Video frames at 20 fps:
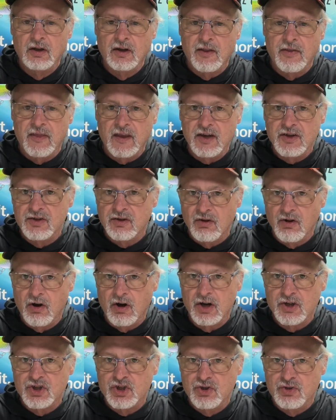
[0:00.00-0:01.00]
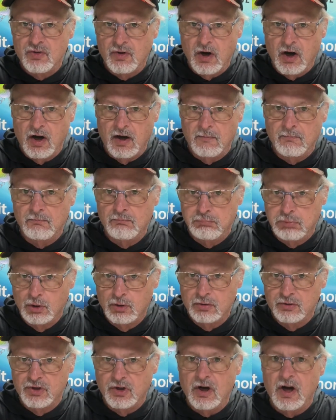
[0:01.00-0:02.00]
These large
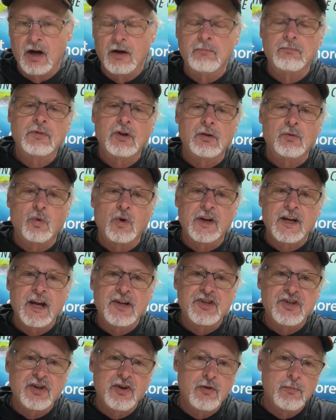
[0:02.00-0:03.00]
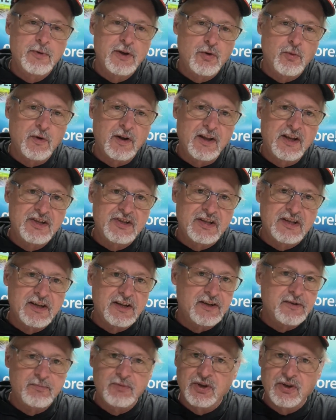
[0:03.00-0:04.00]
bull drum, we're catching them and releasing
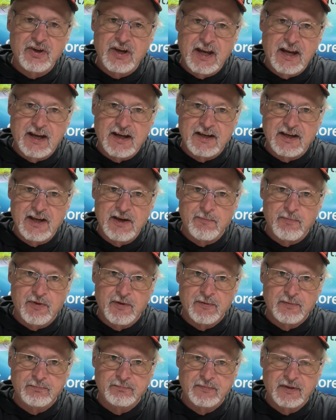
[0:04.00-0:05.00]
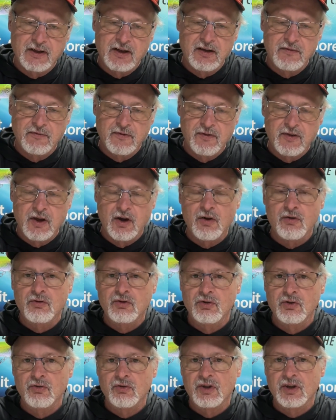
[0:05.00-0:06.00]
them. You can't keep them, even though
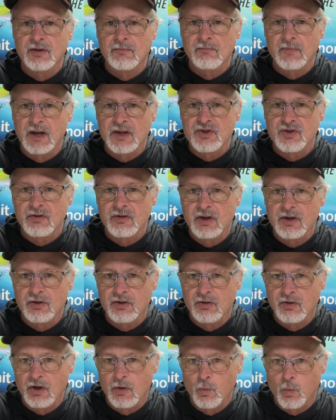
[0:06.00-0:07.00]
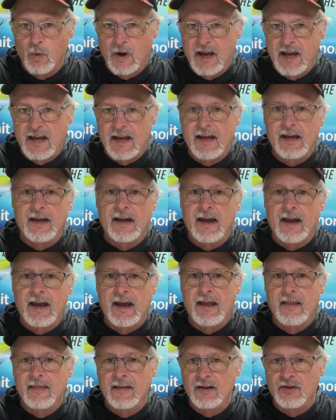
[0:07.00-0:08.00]
you can measure it, you can weigh it,
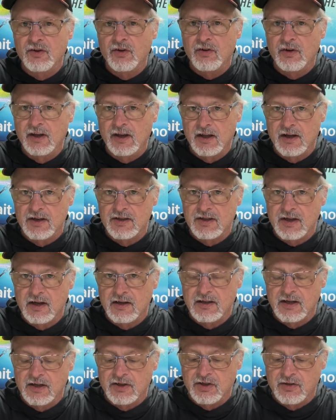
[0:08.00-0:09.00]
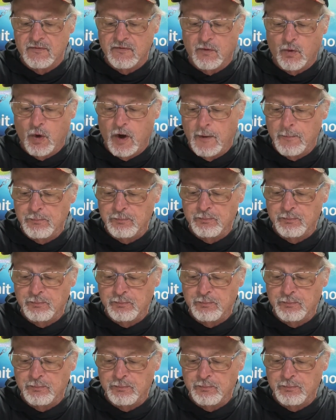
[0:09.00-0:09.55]
and then you can get a citation for it.